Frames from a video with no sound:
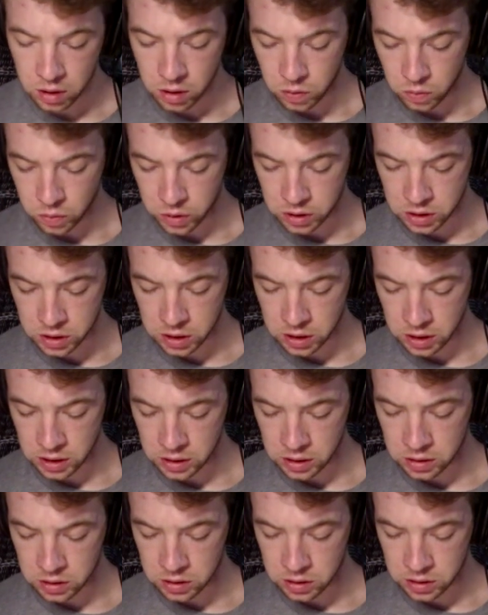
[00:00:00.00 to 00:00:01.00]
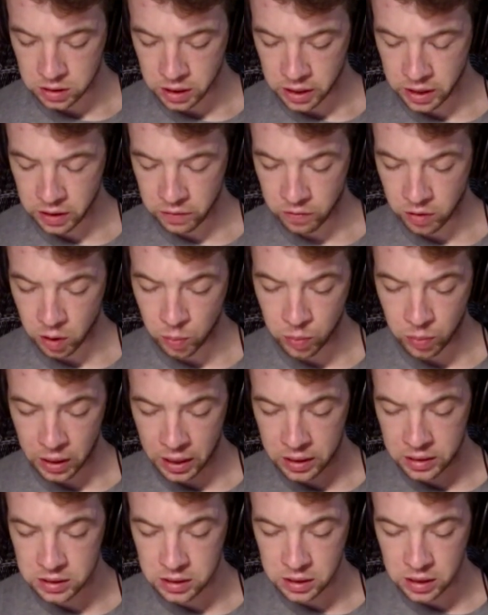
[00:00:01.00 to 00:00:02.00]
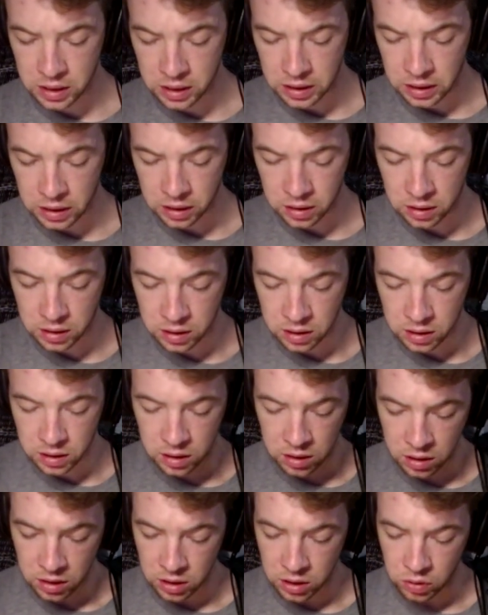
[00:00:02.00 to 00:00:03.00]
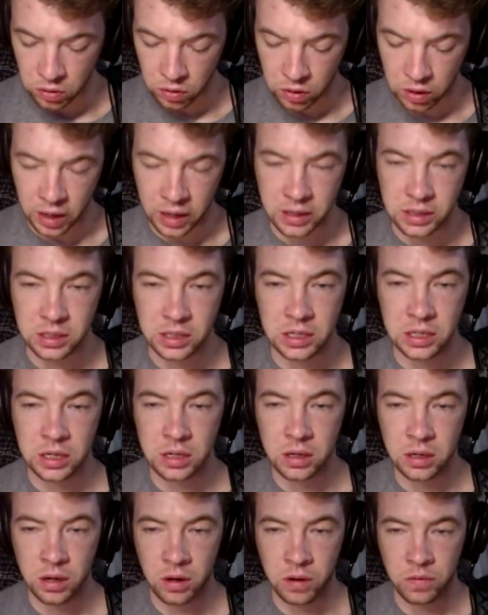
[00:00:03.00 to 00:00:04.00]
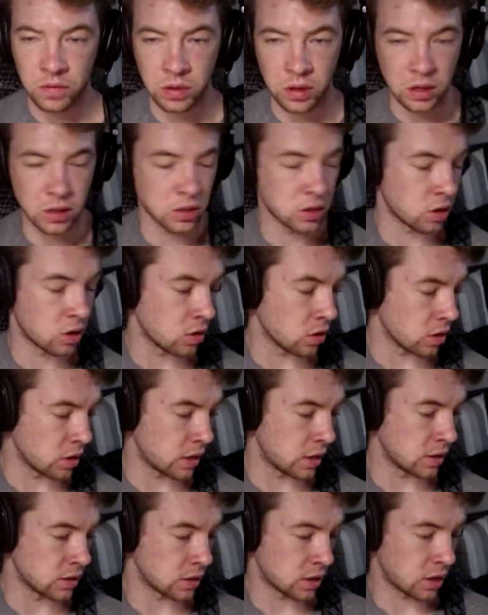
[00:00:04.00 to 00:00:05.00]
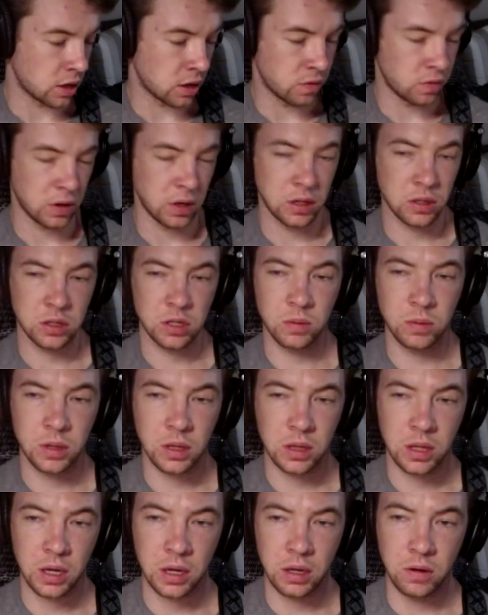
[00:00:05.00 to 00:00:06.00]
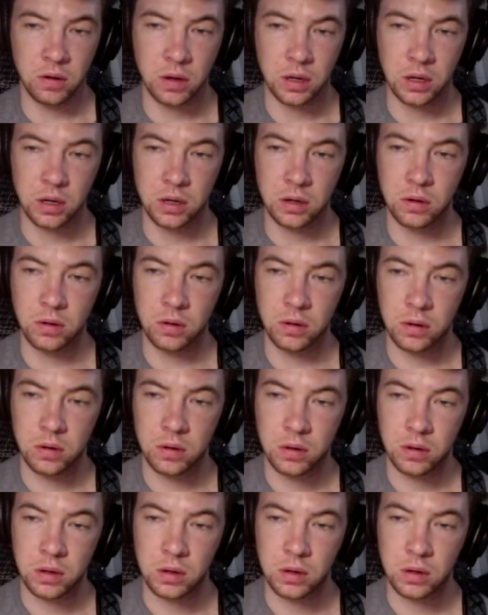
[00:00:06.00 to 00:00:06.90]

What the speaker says: which is kind of abandoning your idea of the guitar as kind of an instrument that you can do,